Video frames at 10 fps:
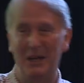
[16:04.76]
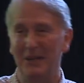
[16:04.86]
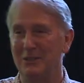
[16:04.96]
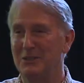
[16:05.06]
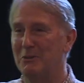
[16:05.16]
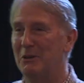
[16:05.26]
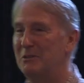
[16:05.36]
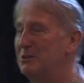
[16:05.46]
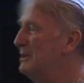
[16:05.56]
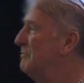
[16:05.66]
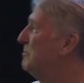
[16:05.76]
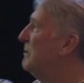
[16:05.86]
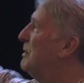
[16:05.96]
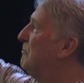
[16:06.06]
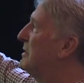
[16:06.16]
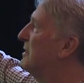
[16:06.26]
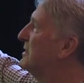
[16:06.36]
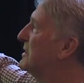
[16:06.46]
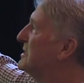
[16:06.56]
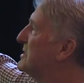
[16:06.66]
barrier as well, which we haven't begun
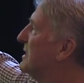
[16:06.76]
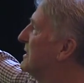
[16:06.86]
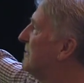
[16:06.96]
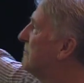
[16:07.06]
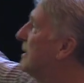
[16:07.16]
to consider.